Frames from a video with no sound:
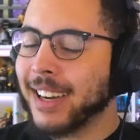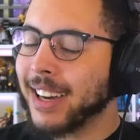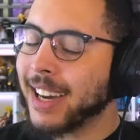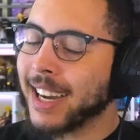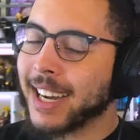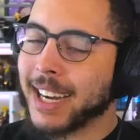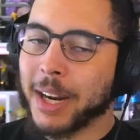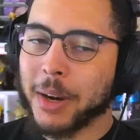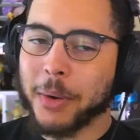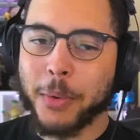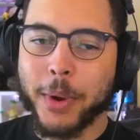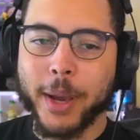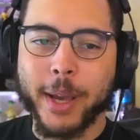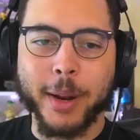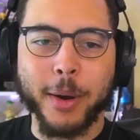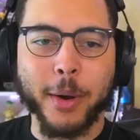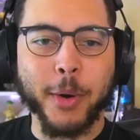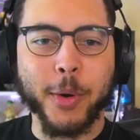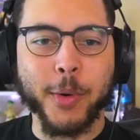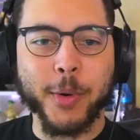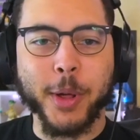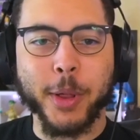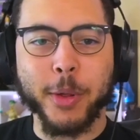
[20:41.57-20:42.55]
I got to wait a
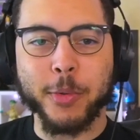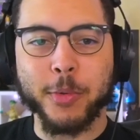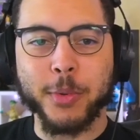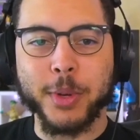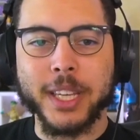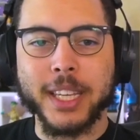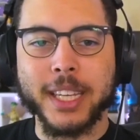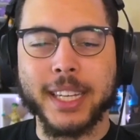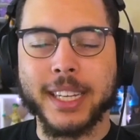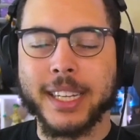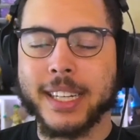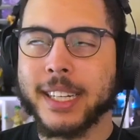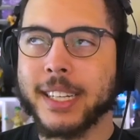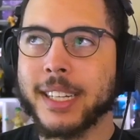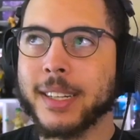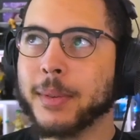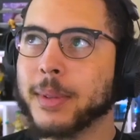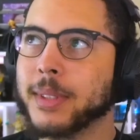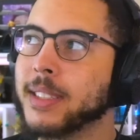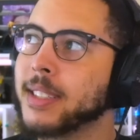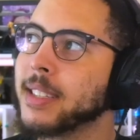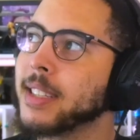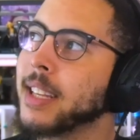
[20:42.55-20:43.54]
whole nother week.
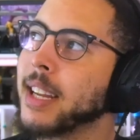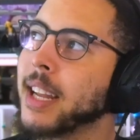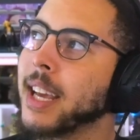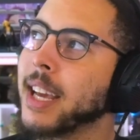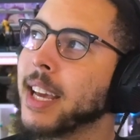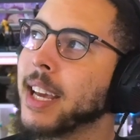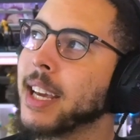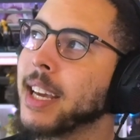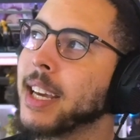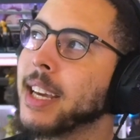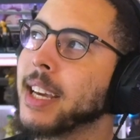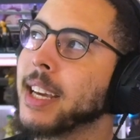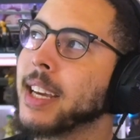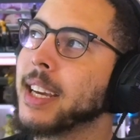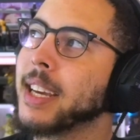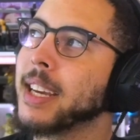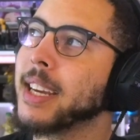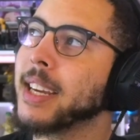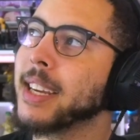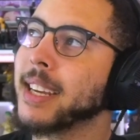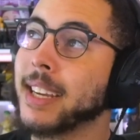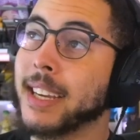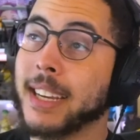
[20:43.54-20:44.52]
What's
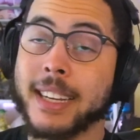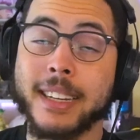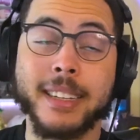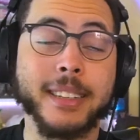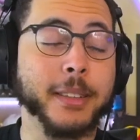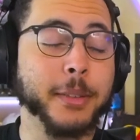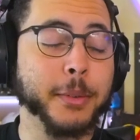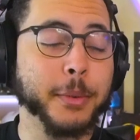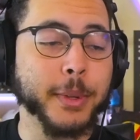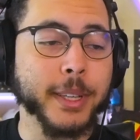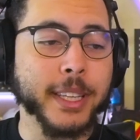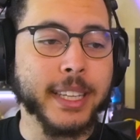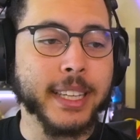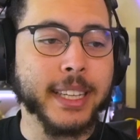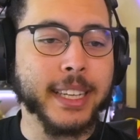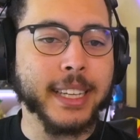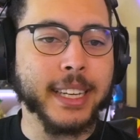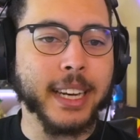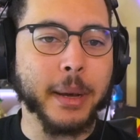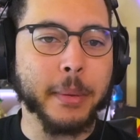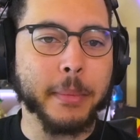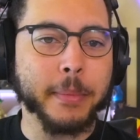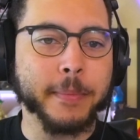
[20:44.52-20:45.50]
today? Yeah, a week.
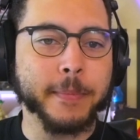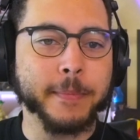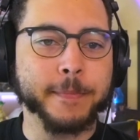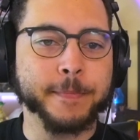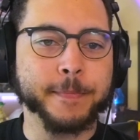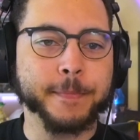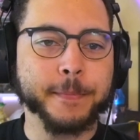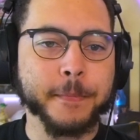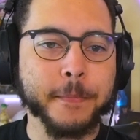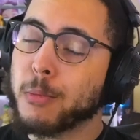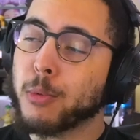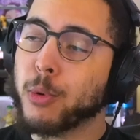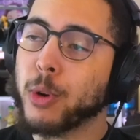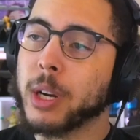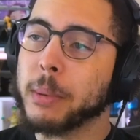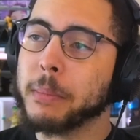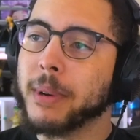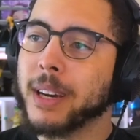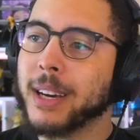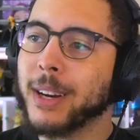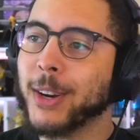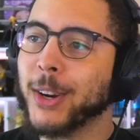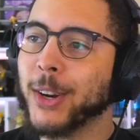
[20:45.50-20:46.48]
And I'm pretty
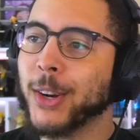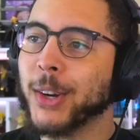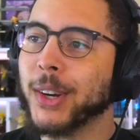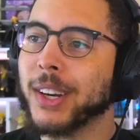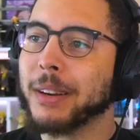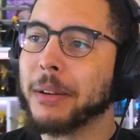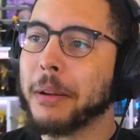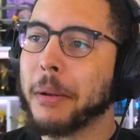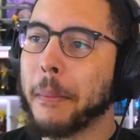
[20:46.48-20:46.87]
butthurt.